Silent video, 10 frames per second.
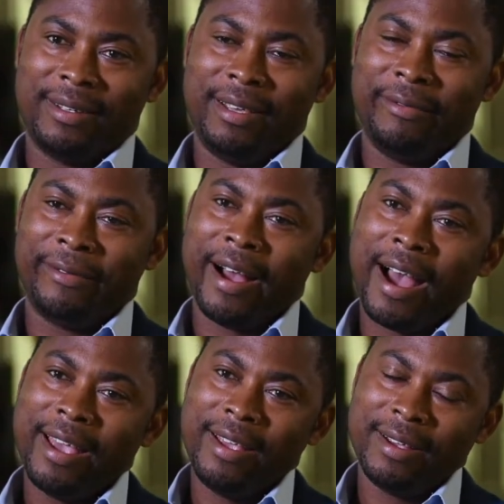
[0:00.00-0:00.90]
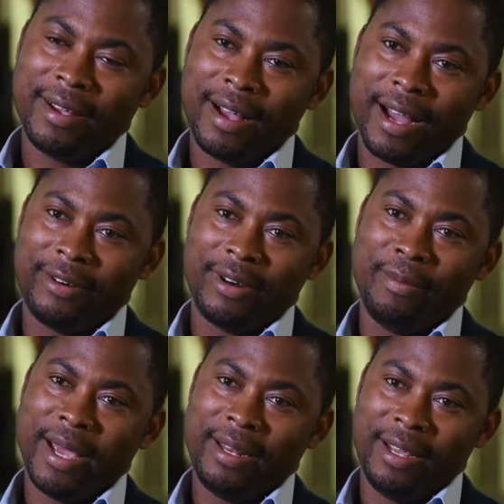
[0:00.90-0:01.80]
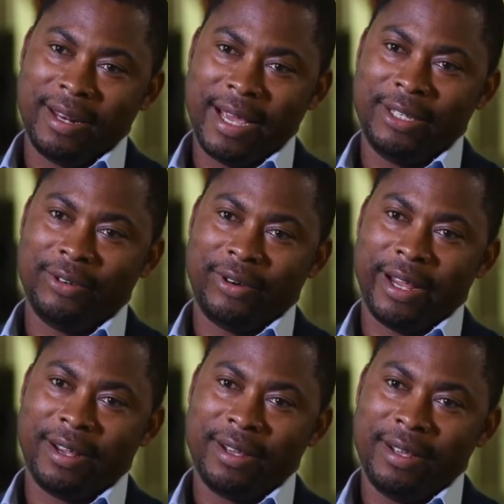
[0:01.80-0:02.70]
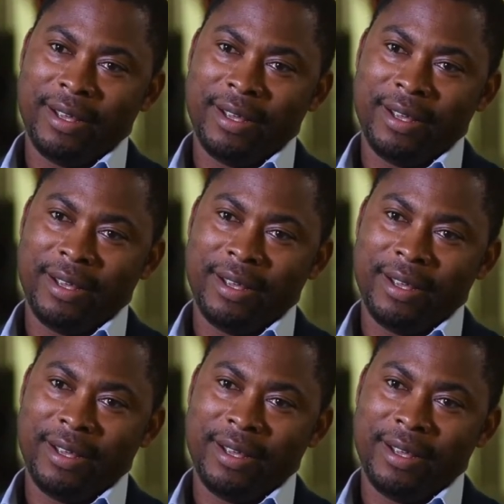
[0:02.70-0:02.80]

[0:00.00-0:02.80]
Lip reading: If I had remained in Nigeria,